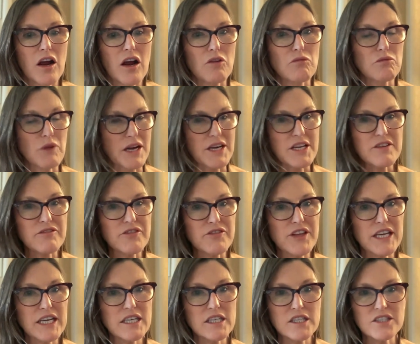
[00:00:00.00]
uh, running
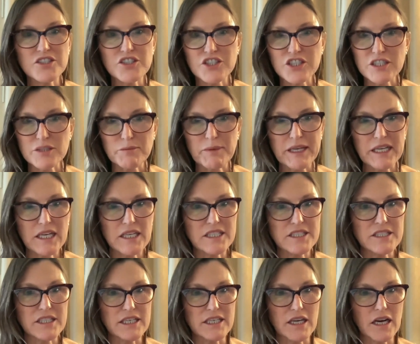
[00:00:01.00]
for the hills just
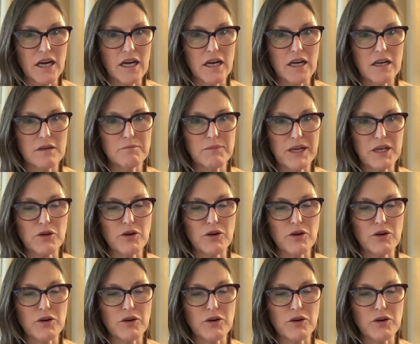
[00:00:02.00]
because uh,